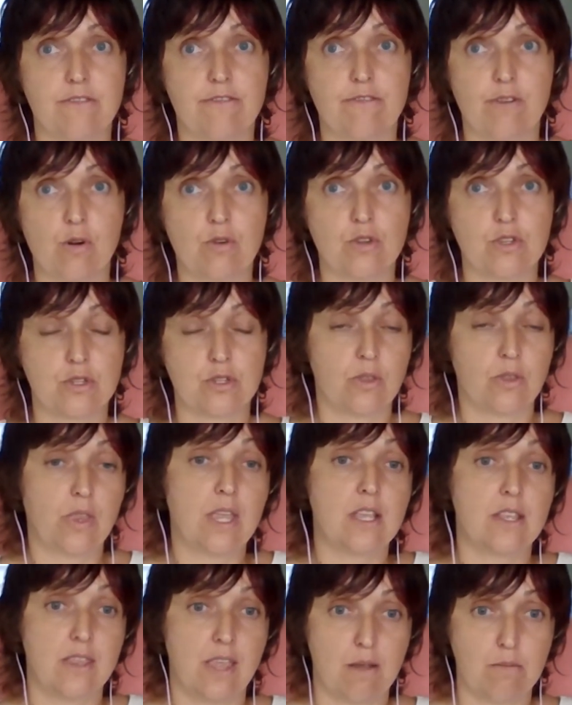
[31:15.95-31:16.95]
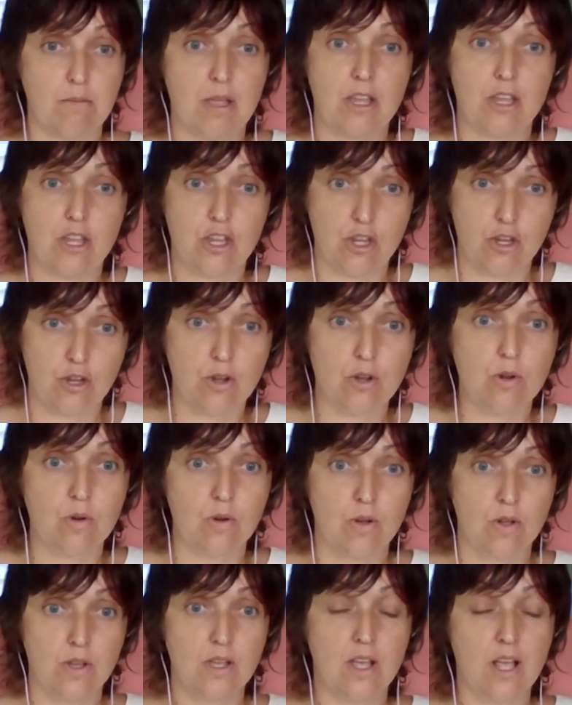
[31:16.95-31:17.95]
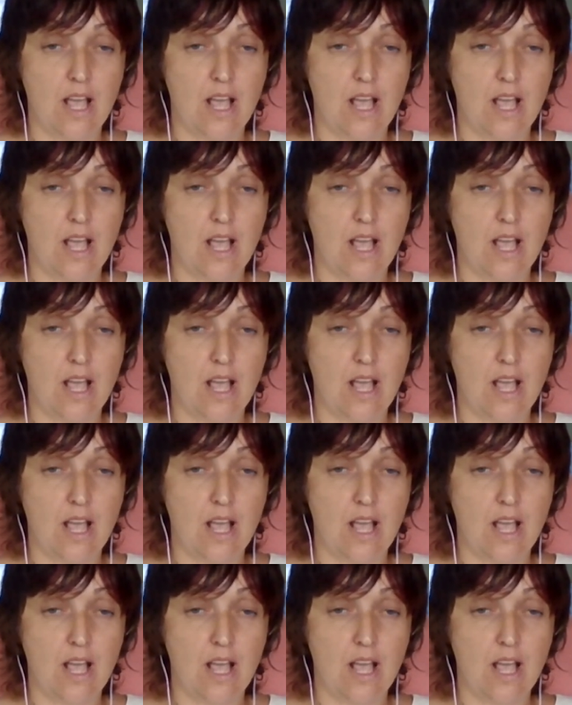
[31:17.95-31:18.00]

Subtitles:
focus on things that make you